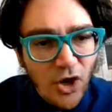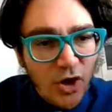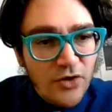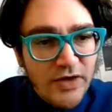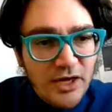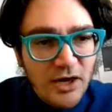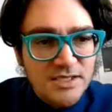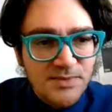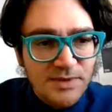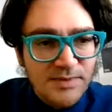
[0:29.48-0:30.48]
Are they
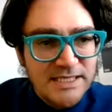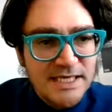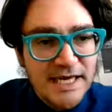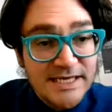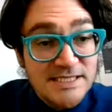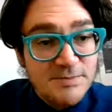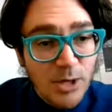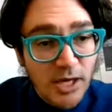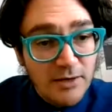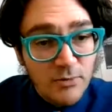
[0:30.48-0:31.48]
cost minimizing?
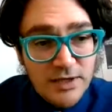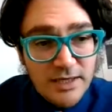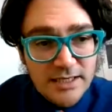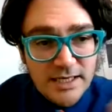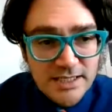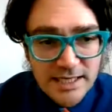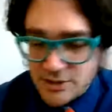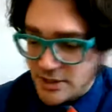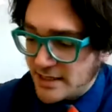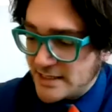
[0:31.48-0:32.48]
Explain. Well, that's
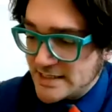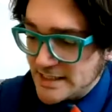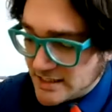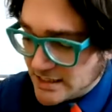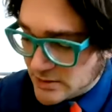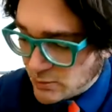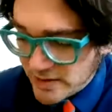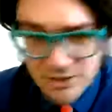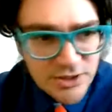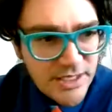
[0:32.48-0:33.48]
actually a nice, easy
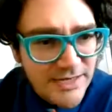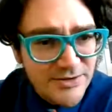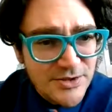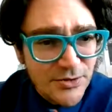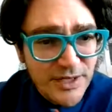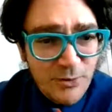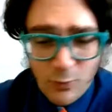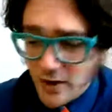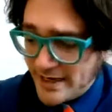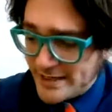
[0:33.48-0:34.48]
question. And there's only
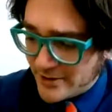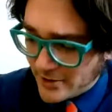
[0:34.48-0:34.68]
one.